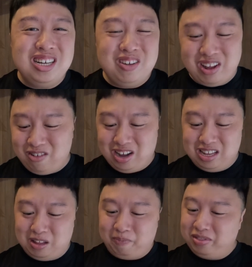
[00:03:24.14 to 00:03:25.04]
good. But
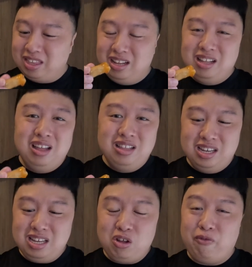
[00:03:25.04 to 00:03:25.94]
anyways,
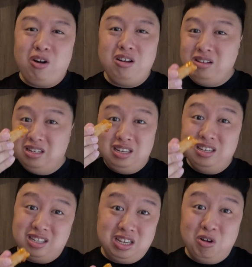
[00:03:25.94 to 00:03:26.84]
this overall,
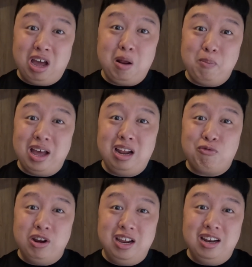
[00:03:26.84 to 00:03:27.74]
still not a bad
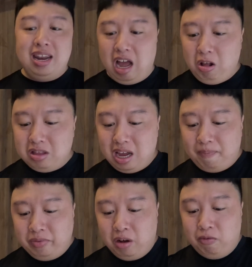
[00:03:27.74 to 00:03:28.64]
treat. And not only that,
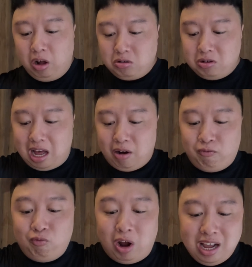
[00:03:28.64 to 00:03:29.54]
we also got
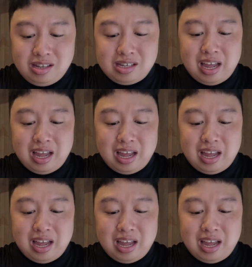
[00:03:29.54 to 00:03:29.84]
rice